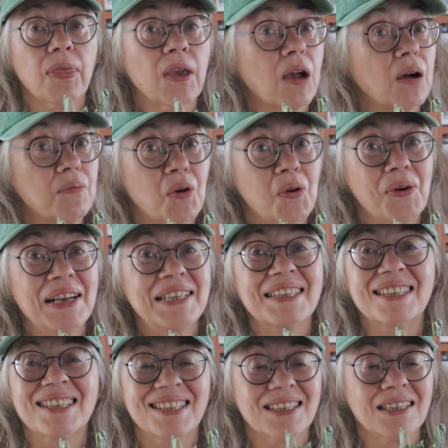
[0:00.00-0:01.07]
think I'm always
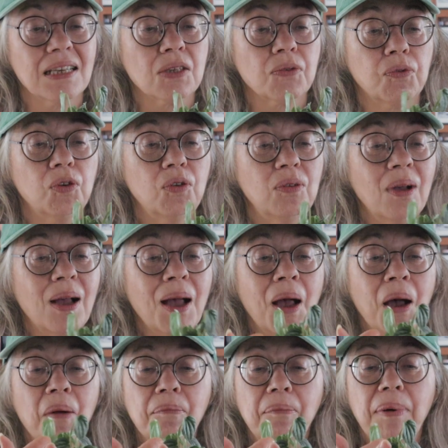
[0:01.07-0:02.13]
successful,
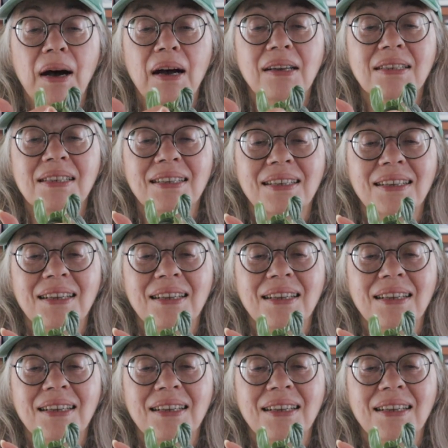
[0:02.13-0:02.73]
but